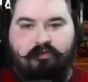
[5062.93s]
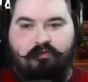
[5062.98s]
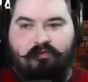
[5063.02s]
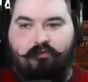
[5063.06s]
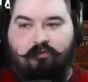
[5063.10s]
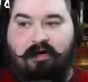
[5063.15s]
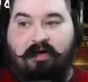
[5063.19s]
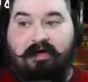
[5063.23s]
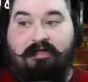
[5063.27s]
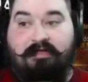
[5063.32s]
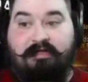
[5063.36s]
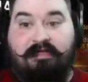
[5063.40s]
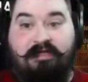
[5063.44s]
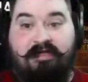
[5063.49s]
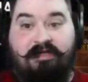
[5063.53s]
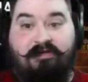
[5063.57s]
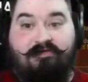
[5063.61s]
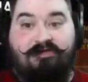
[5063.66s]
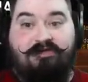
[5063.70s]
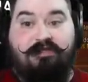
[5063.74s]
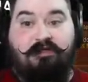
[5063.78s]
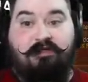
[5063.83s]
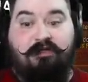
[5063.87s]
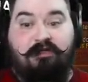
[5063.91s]
Wild Cleave
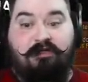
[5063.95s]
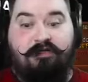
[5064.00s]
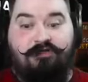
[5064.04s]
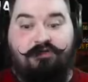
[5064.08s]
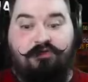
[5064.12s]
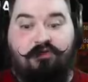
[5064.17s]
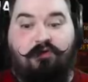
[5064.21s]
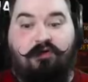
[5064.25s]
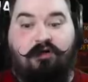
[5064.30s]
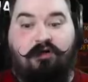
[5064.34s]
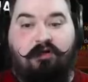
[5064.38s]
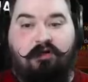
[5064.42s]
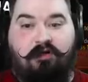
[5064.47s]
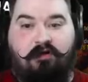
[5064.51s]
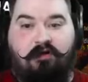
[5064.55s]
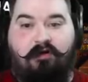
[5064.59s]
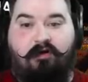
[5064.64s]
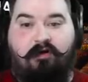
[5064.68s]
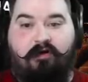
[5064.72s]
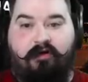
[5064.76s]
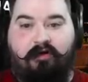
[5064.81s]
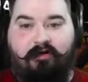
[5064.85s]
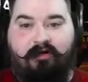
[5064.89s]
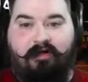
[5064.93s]
still hits really
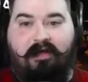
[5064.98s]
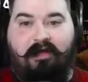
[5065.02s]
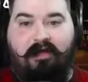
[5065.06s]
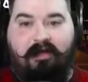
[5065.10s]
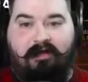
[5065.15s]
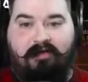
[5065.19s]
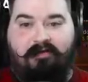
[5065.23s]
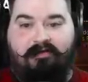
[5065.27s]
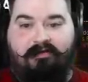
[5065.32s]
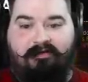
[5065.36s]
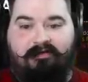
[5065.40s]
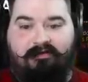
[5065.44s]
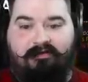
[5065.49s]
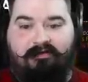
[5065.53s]
hard, yeah.